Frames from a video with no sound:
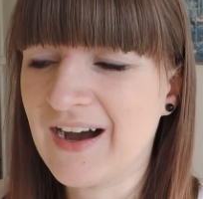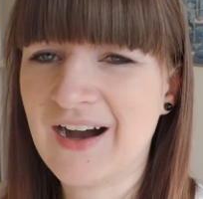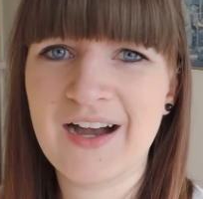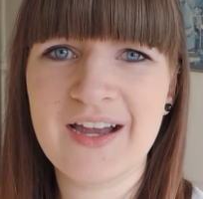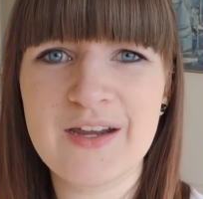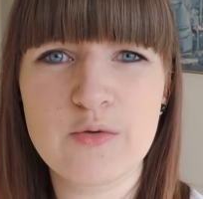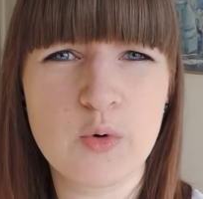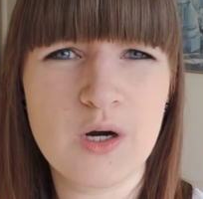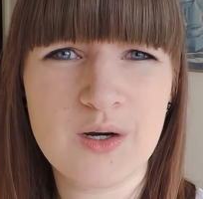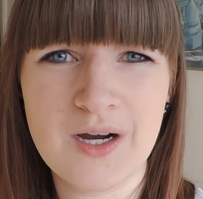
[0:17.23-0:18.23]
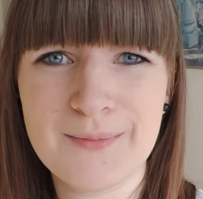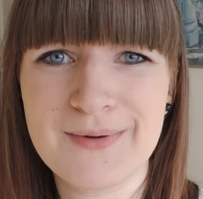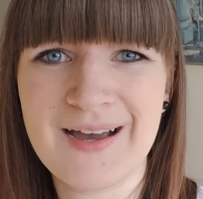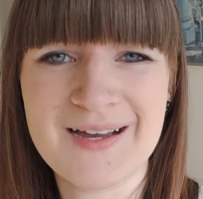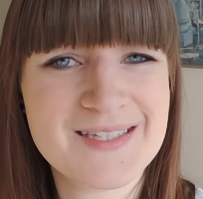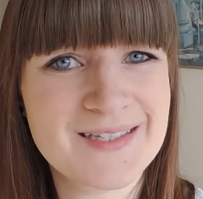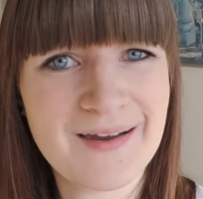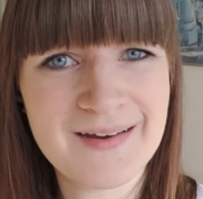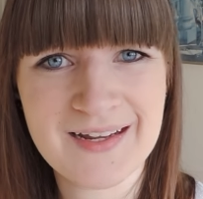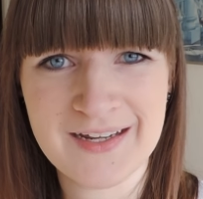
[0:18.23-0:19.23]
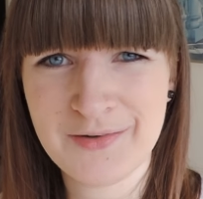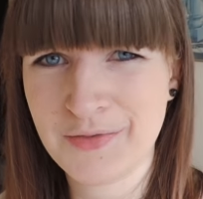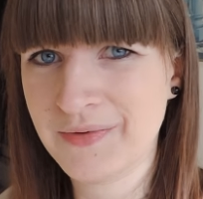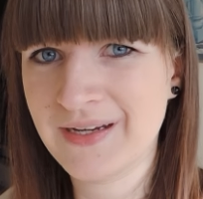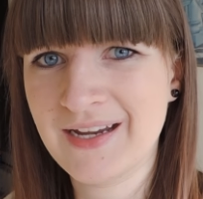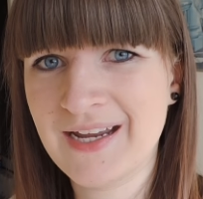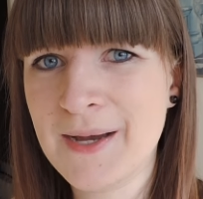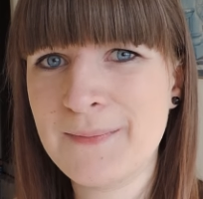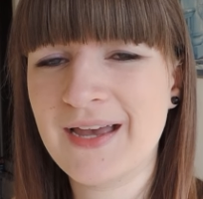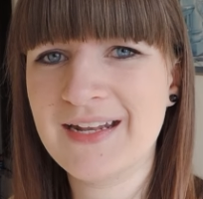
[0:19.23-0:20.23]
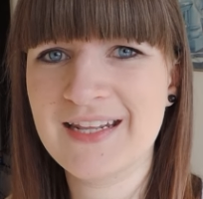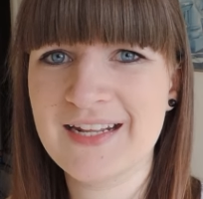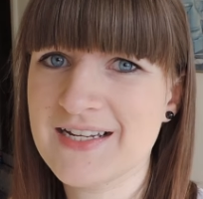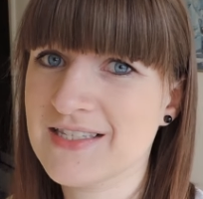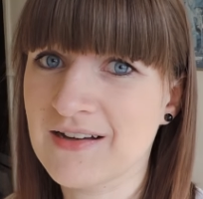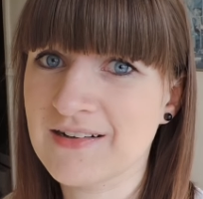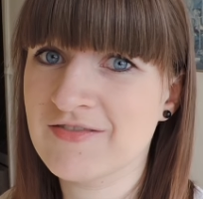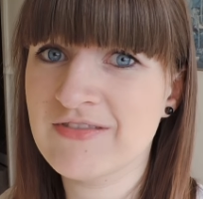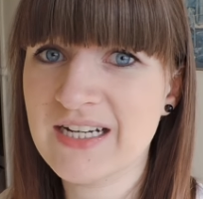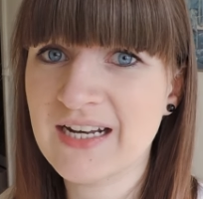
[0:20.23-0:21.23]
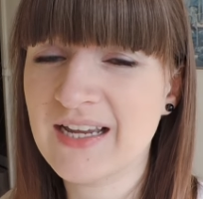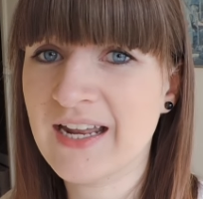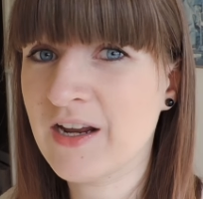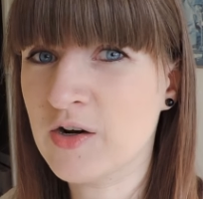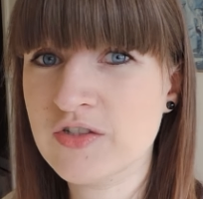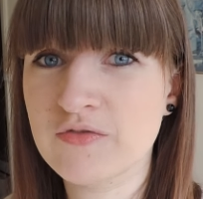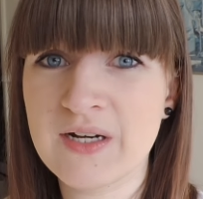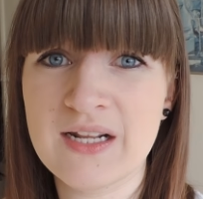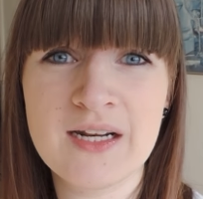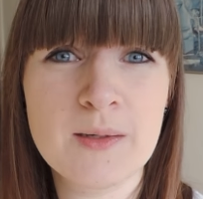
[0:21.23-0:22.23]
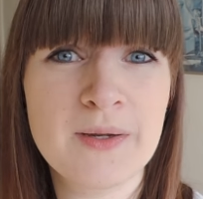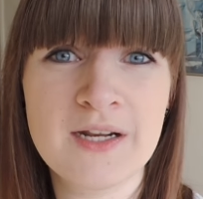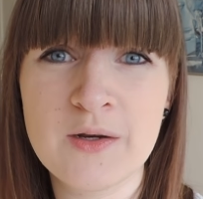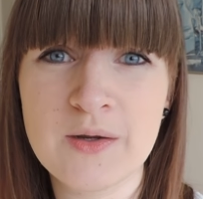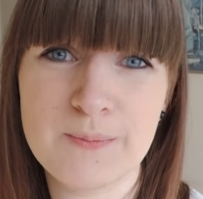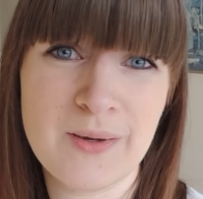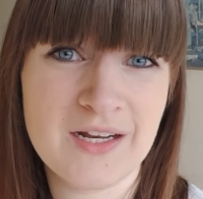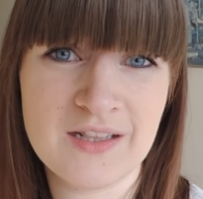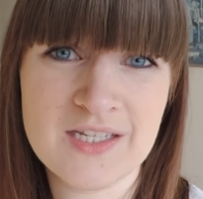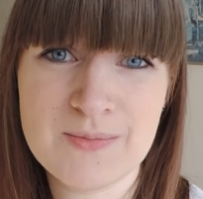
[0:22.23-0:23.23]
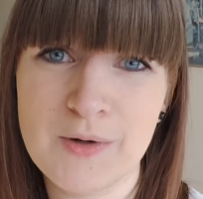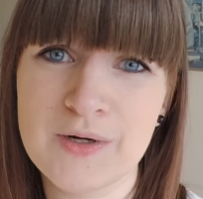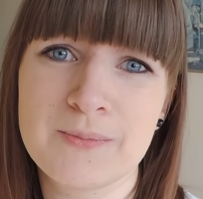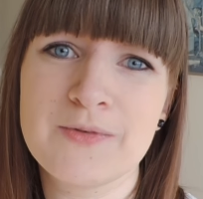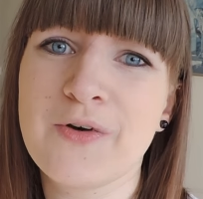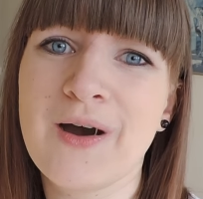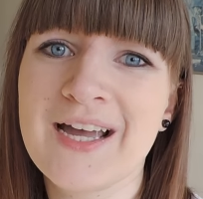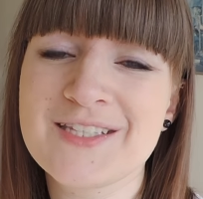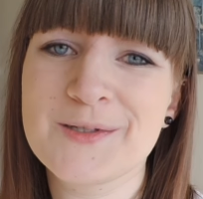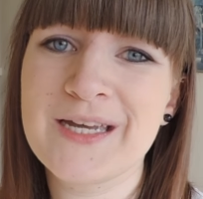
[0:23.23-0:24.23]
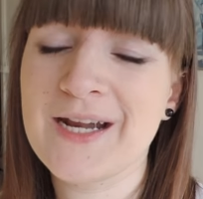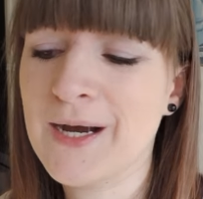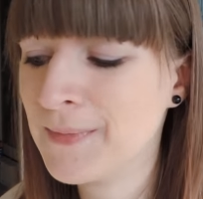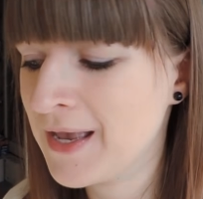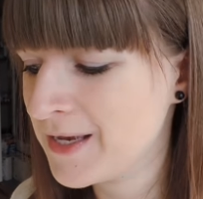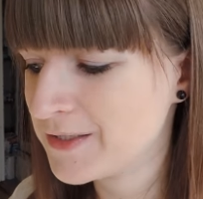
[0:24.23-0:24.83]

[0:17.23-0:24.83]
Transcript: I woke up last night at 3 a.m. and then I started reading, and I also read a little bit in bed this morning before I had to get up.